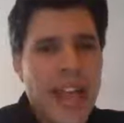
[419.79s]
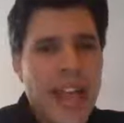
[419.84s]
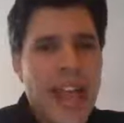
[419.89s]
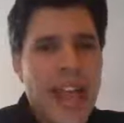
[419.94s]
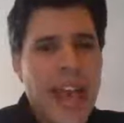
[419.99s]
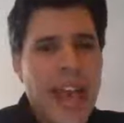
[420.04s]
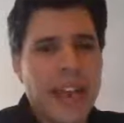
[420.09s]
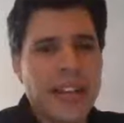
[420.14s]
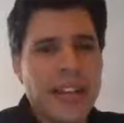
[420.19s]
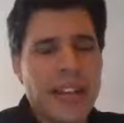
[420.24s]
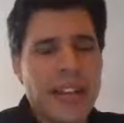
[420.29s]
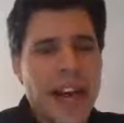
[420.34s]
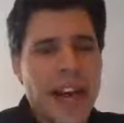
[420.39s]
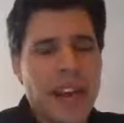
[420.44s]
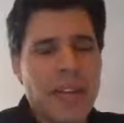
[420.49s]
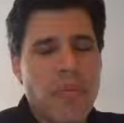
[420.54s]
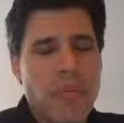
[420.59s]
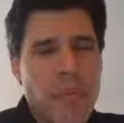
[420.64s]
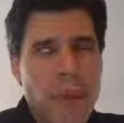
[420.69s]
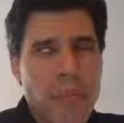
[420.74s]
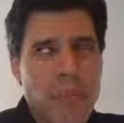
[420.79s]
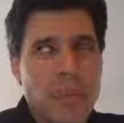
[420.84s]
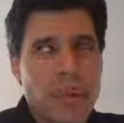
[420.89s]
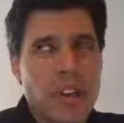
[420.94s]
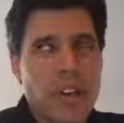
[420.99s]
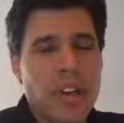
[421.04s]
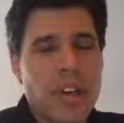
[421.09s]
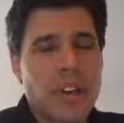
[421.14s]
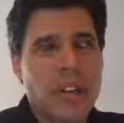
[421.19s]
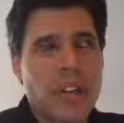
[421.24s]
And I
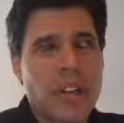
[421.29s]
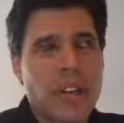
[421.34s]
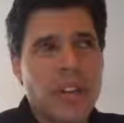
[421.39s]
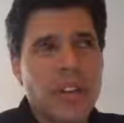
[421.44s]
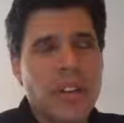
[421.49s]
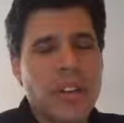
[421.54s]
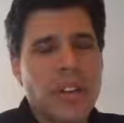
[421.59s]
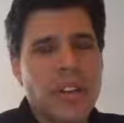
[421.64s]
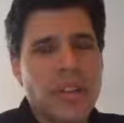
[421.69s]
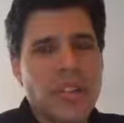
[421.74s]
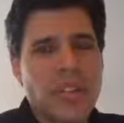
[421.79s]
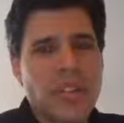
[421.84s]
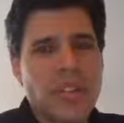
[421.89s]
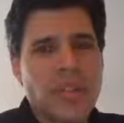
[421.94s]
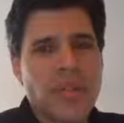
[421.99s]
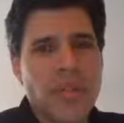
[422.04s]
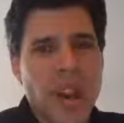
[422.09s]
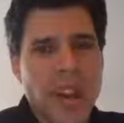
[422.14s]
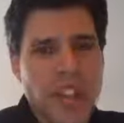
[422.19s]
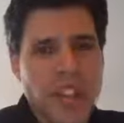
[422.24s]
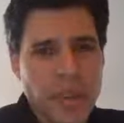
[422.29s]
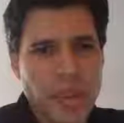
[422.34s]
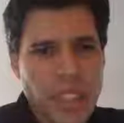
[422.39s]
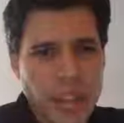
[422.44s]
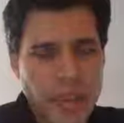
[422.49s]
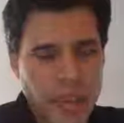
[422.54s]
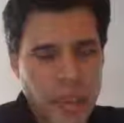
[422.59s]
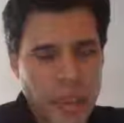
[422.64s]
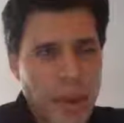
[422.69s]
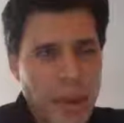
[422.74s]
remember trying to
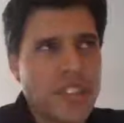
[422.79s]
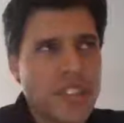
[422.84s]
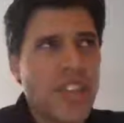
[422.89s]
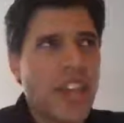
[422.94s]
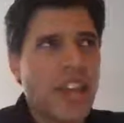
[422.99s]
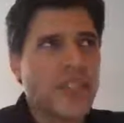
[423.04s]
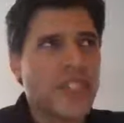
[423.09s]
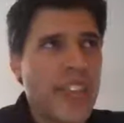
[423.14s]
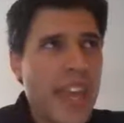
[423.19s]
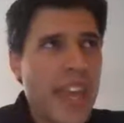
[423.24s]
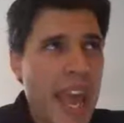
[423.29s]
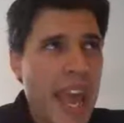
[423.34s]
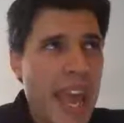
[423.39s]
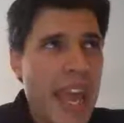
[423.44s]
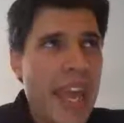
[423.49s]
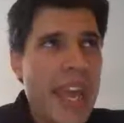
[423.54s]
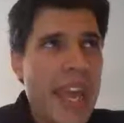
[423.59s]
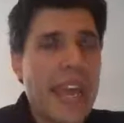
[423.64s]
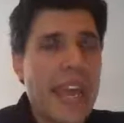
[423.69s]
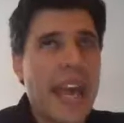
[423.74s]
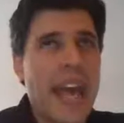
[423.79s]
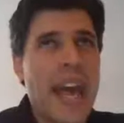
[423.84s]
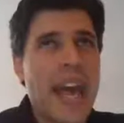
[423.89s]
read something about JFK,